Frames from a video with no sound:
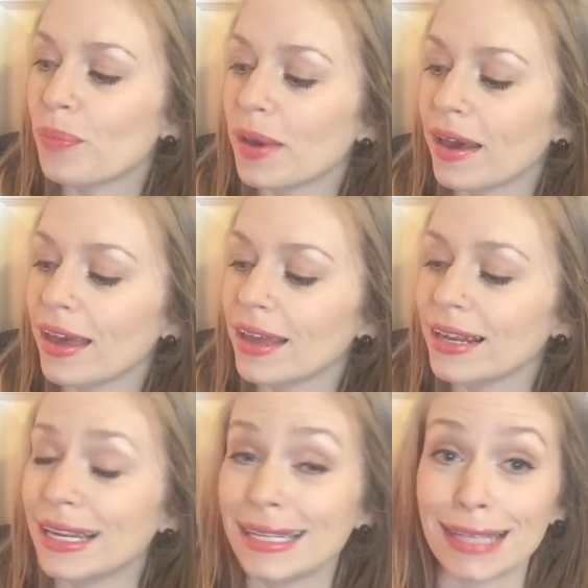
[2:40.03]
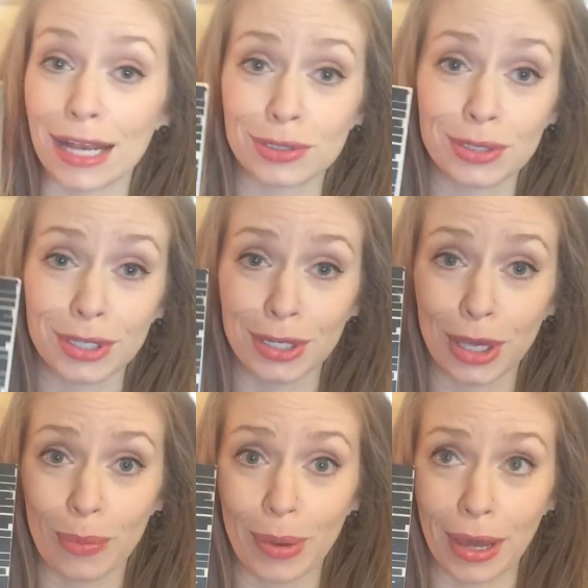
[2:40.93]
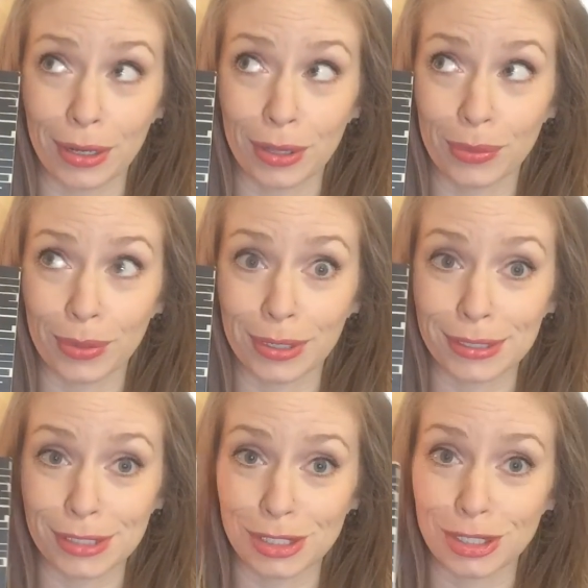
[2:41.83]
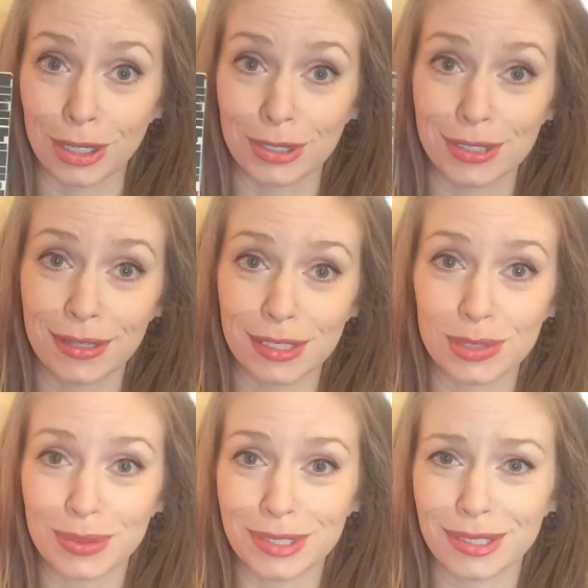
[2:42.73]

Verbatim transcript: but, and he's actually going to go buy another one because he's jealous of this one.